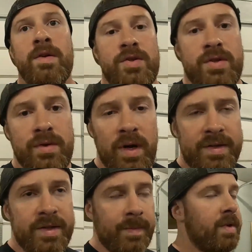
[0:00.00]

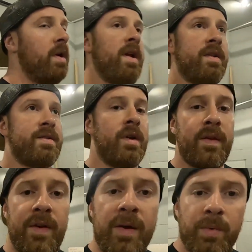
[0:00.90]
struts, I'm sorry, not
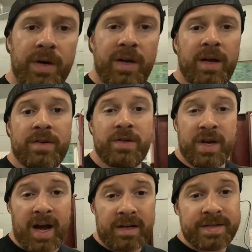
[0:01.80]
struts. I'm waiting on
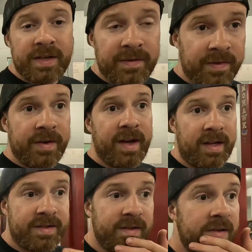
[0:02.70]
shocks for the
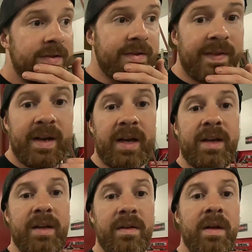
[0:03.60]
Datsun so that I
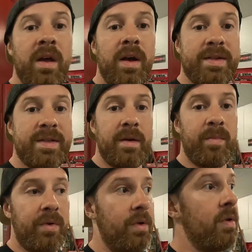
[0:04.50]
can
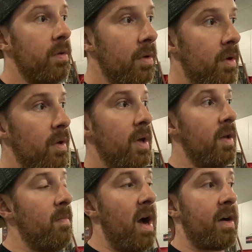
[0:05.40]
assemble
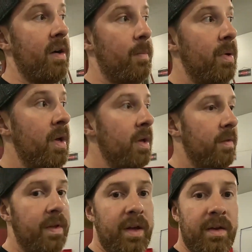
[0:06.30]
and mock up
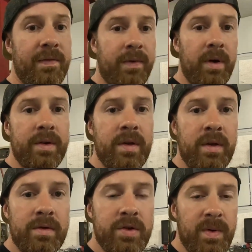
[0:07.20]
the front
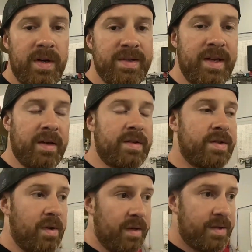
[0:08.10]
280ZX
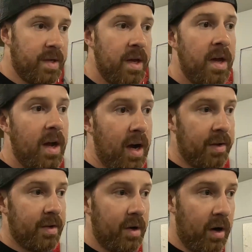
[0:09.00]
struts
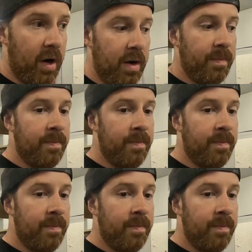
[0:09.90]
on the car.